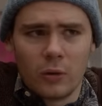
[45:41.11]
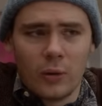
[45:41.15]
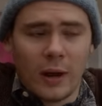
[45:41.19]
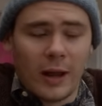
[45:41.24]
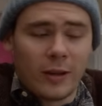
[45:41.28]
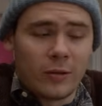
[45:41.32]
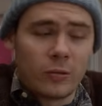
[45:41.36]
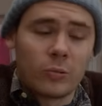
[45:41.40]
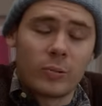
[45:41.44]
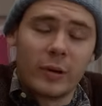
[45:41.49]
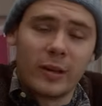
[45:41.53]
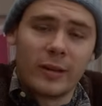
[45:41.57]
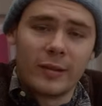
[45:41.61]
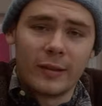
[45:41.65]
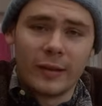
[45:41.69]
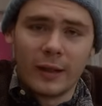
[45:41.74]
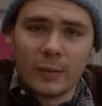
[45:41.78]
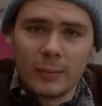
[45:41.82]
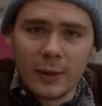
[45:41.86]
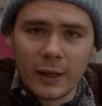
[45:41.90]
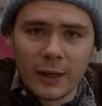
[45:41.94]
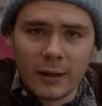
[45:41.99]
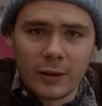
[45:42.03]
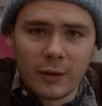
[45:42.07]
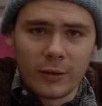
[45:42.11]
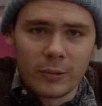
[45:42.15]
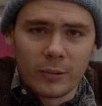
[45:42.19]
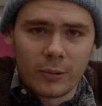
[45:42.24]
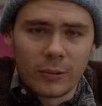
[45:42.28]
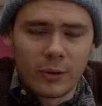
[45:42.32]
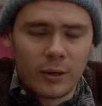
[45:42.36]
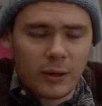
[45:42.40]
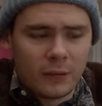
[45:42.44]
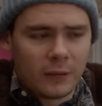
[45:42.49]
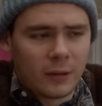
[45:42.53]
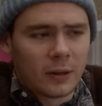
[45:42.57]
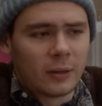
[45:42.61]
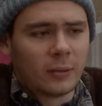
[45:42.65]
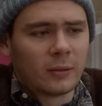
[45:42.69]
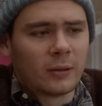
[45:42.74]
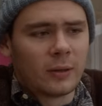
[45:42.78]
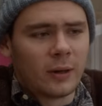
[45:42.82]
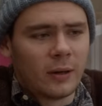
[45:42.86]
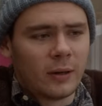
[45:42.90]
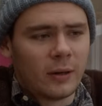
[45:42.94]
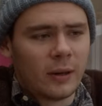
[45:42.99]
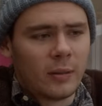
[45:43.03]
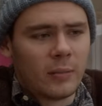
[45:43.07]
has recently been going through a difficult
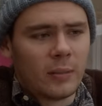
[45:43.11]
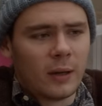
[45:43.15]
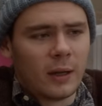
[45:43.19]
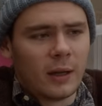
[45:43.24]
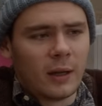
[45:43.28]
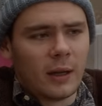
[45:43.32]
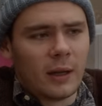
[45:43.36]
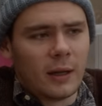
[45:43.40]
time.